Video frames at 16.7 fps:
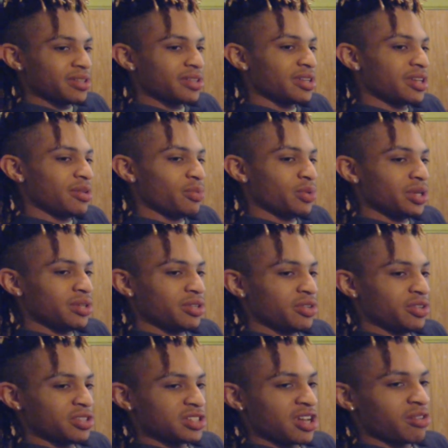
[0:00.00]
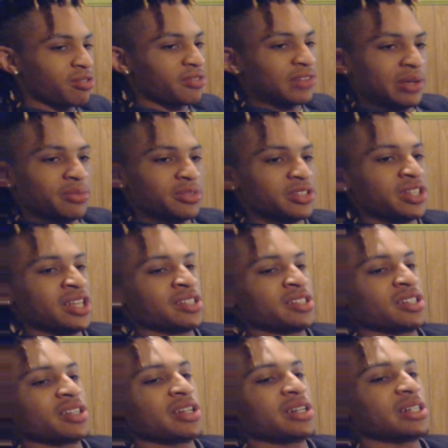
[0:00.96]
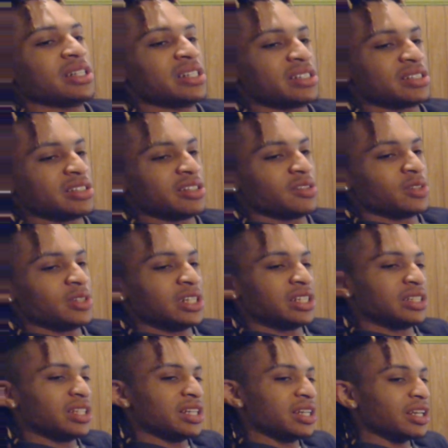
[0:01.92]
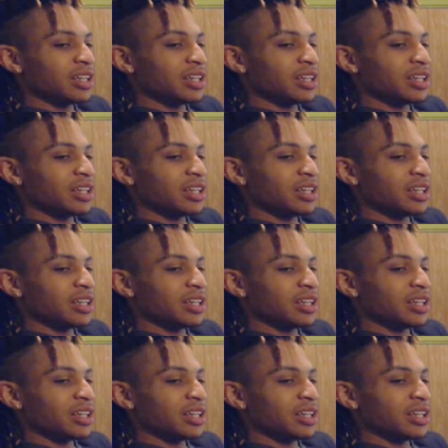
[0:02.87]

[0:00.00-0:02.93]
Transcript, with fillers: he wouldn't do a song with Famous Dex and all that stuff like that.